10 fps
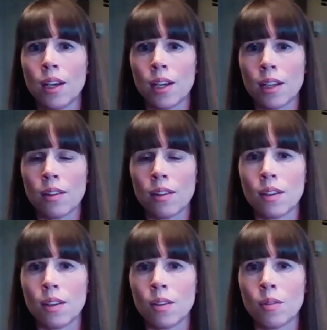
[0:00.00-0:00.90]
And
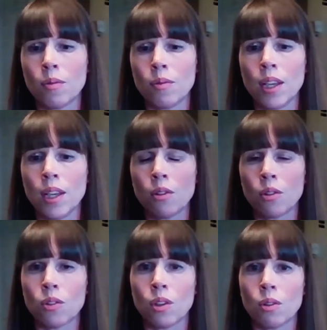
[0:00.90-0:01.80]
we
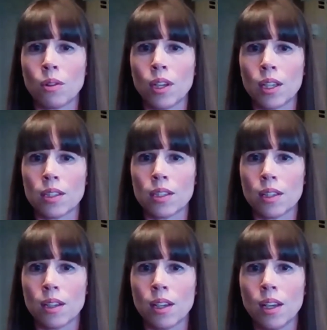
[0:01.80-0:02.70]
also know that
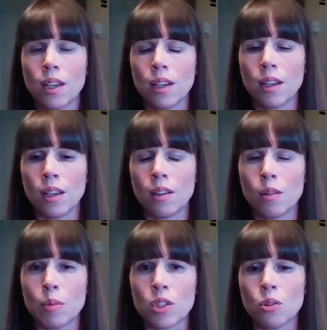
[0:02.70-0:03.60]

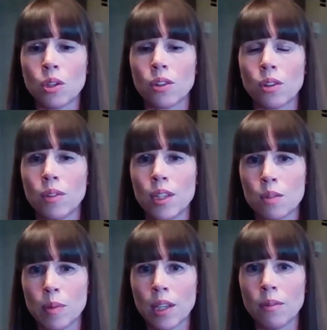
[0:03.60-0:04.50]
the majority of
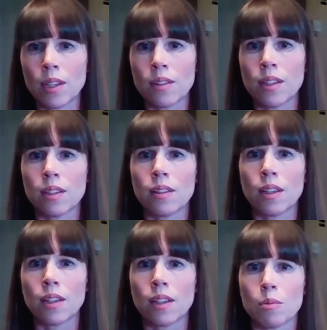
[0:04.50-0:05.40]
these blood vessels,
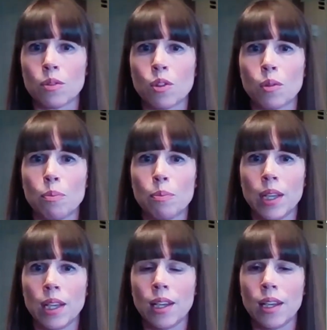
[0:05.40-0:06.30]
it comes from the
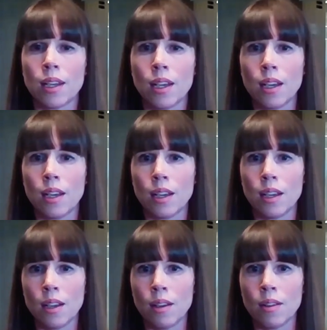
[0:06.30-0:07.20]
pig
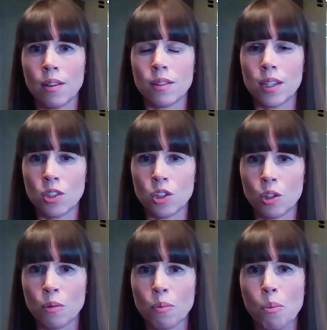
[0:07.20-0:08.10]

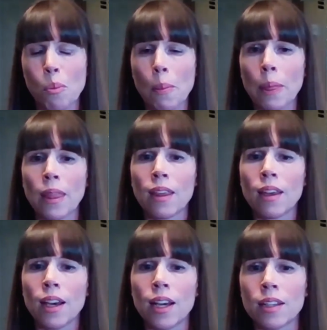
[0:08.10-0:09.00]
tissue.
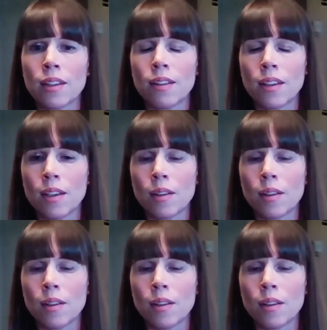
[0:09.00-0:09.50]
And